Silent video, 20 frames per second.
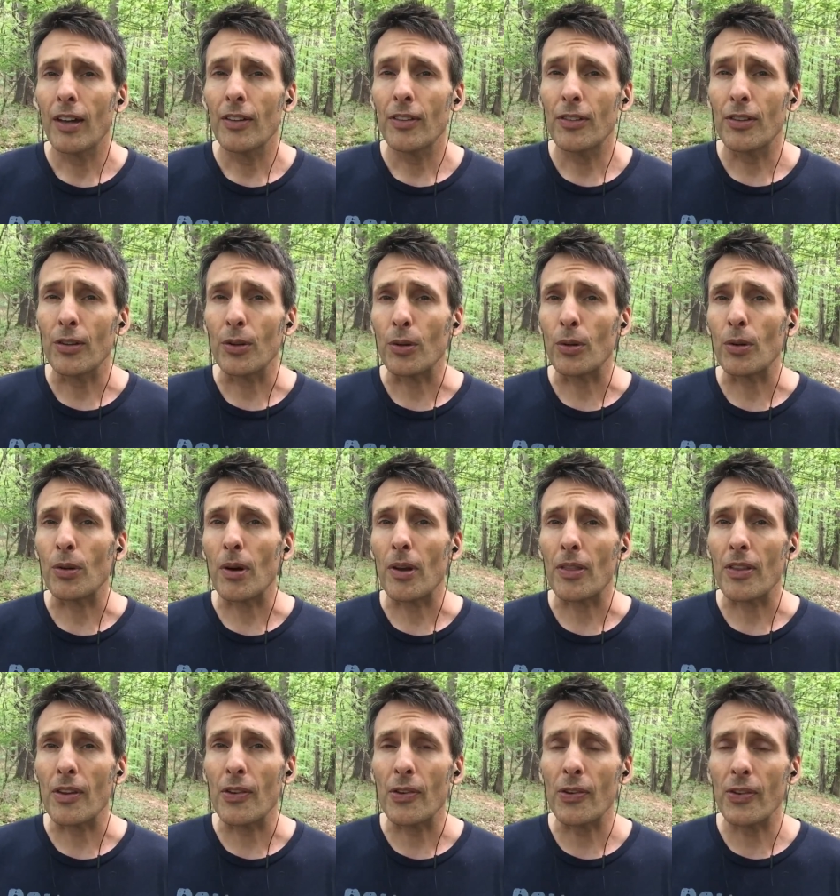to
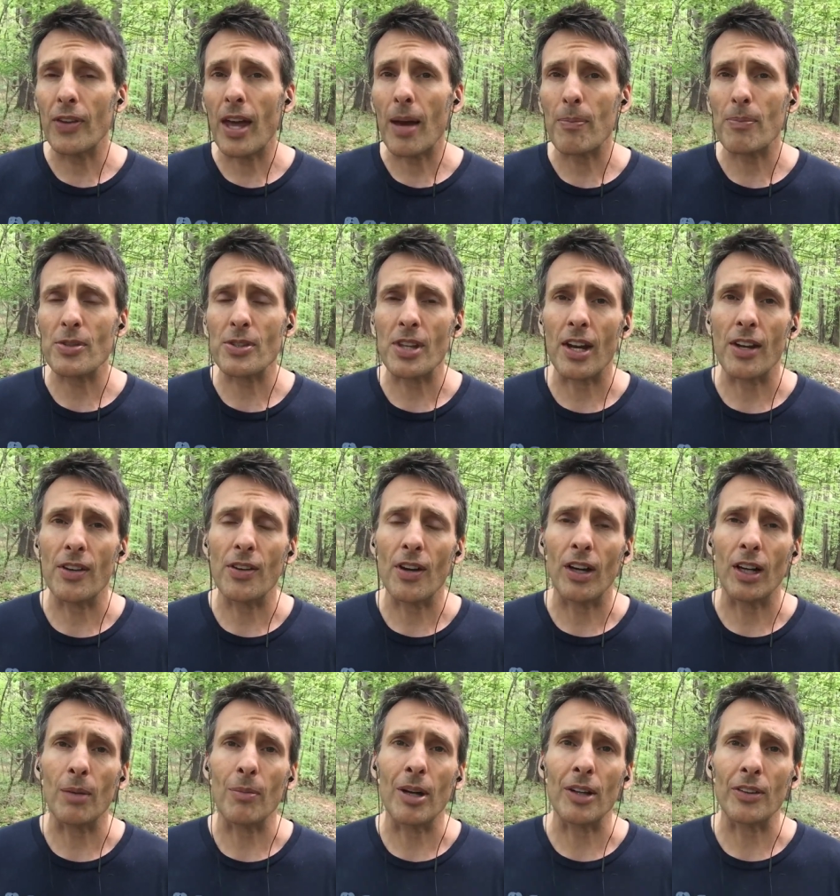the steps that I
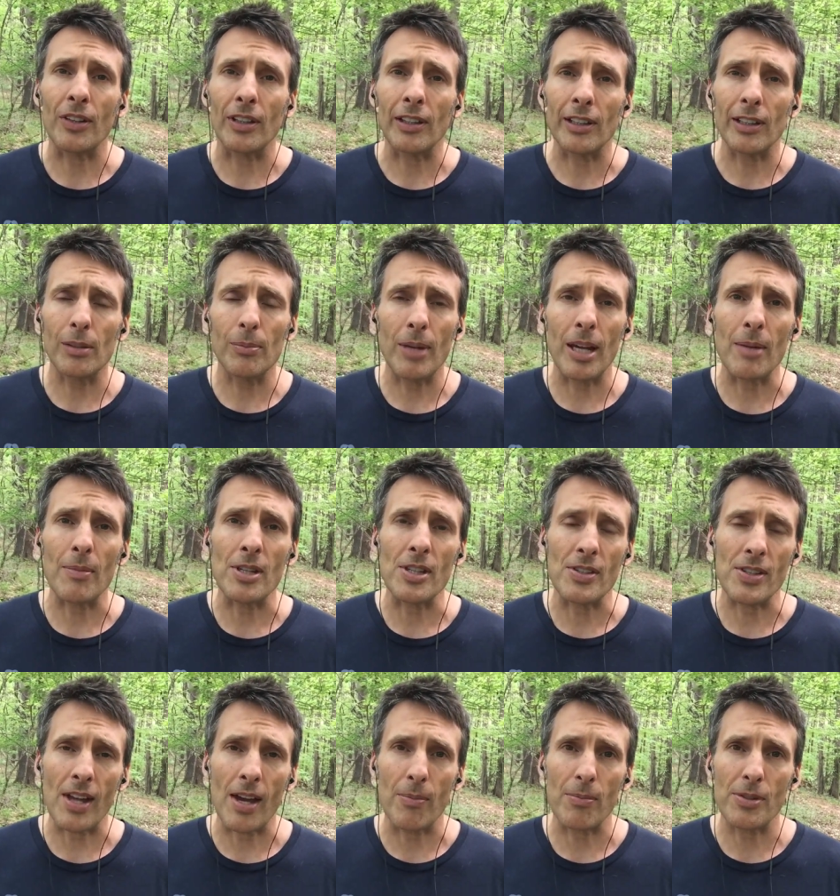talk about, the little baby
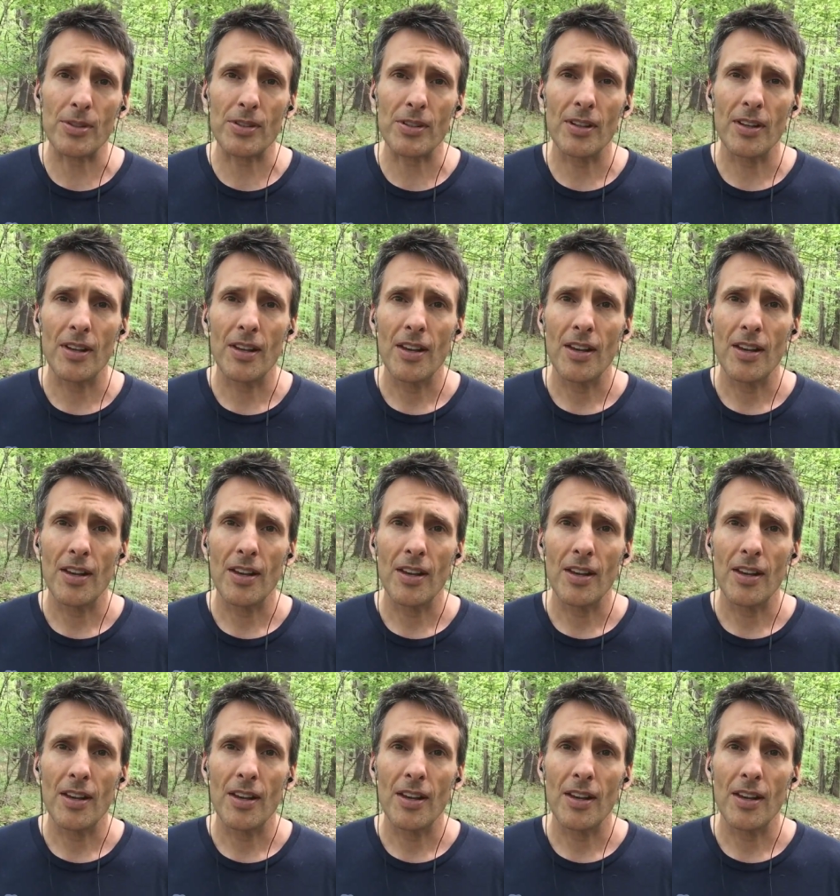steps.